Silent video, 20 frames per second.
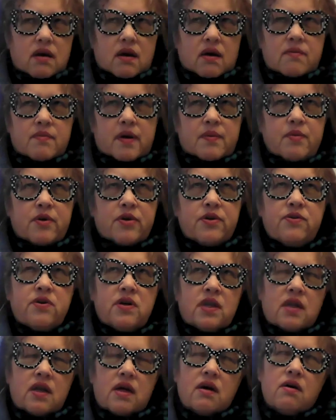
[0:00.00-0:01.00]
I'm
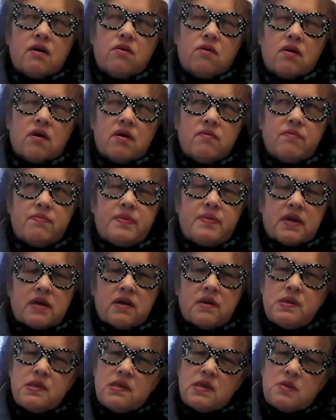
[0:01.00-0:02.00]
wondering now,
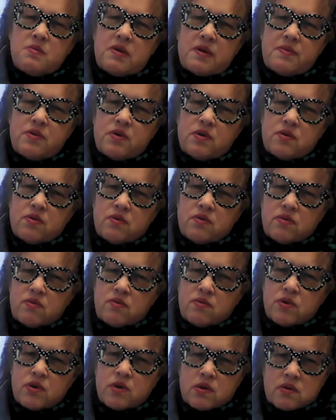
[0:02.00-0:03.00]
because these people
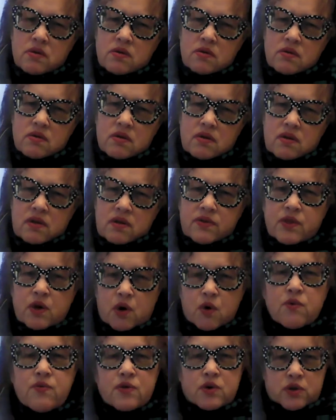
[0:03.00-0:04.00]
were the
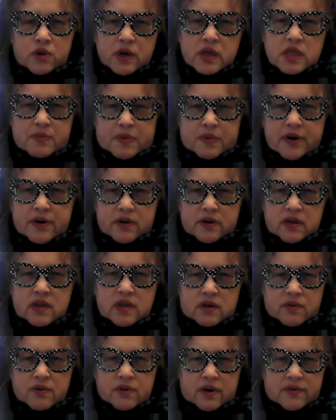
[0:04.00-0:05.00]
overlooked part,
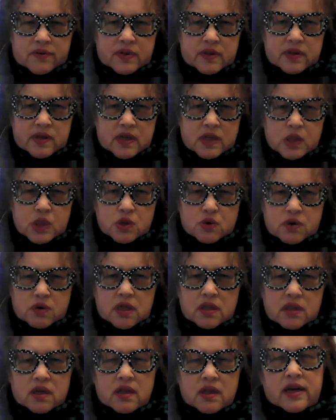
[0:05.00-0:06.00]
of the history
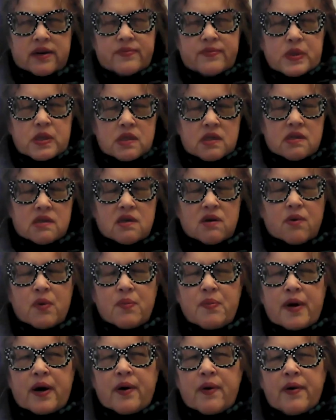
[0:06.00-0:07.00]
that a lot of us didn't know
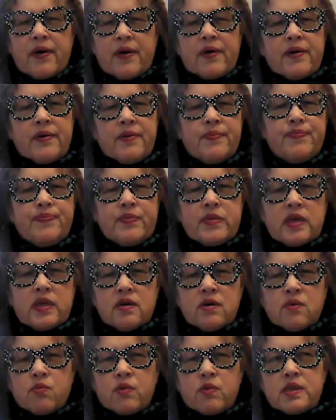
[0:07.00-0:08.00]
about,
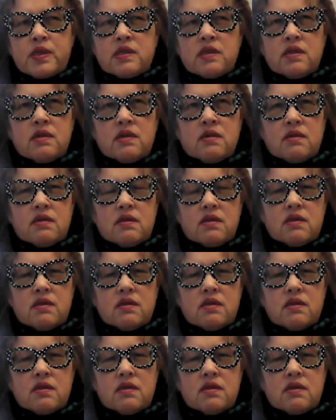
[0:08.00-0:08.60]
was it